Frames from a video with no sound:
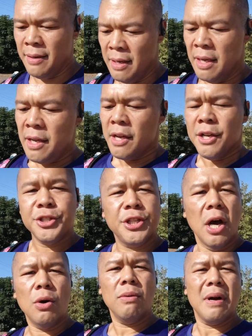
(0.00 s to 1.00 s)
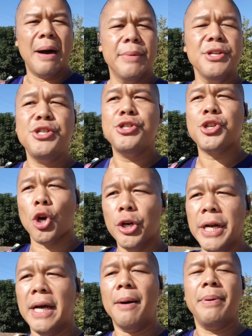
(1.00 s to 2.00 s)
So, I'm gonna turn it
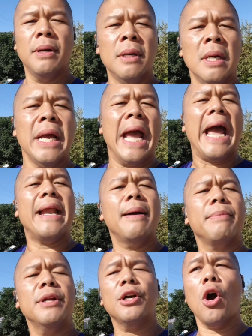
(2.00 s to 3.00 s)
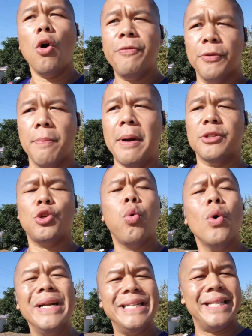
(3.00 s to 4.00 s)
up and I'm gonna go for about 20
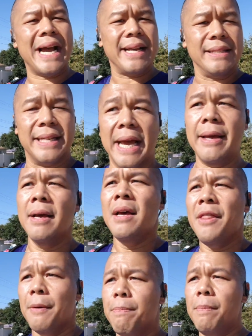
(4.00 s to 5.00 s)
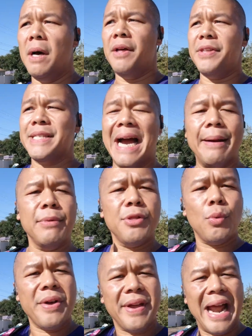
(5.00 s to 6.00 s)
seconds, okay? The timer, the way that
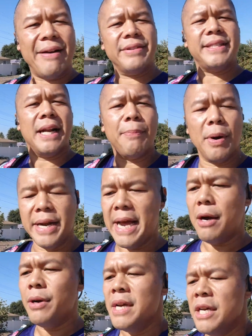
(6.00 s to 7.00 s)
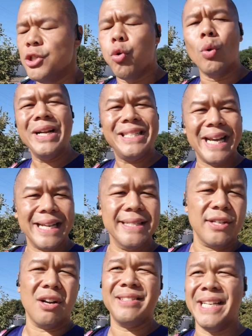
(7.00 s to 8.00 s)
I have it set up right now, 20 seconds on,
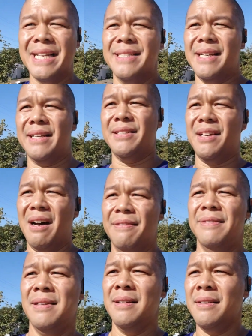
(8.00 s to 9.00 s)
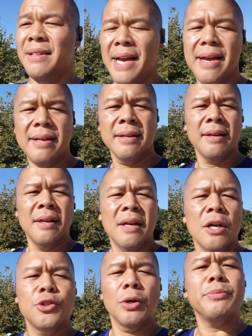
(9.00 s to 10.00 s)
10 seconds off, okay? So
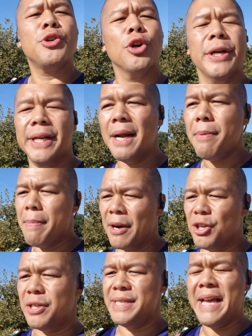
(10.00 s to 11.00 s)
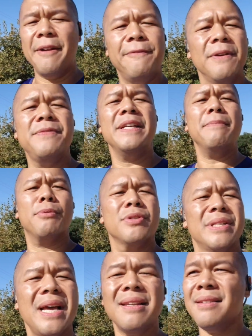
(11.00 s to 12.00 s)
I'm turning it up about a good 10, 15%,
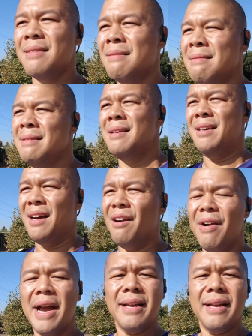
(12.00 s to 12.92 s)
all right?